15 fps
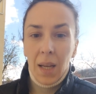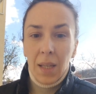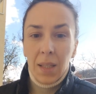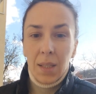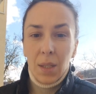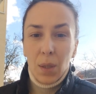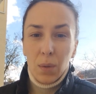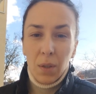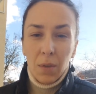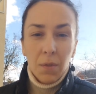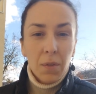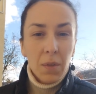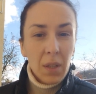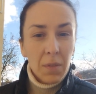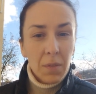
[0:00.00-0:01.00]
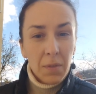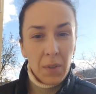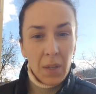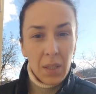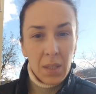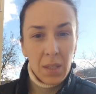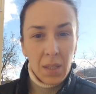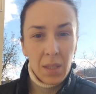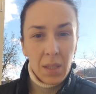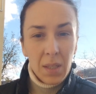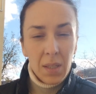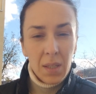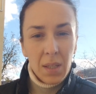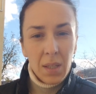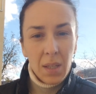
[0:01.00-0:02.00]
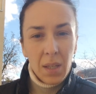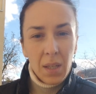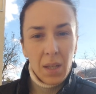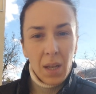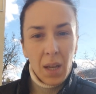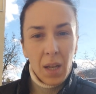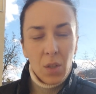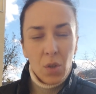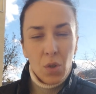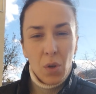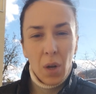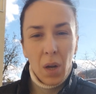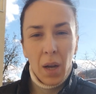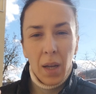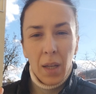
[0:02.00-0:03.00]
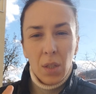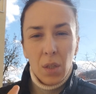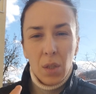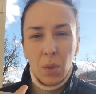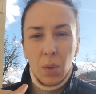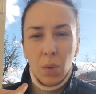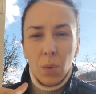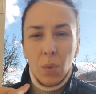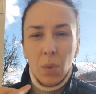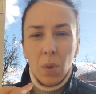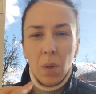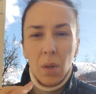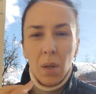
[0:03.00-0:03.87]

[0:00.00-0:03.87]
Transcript: And so they feel offended and try to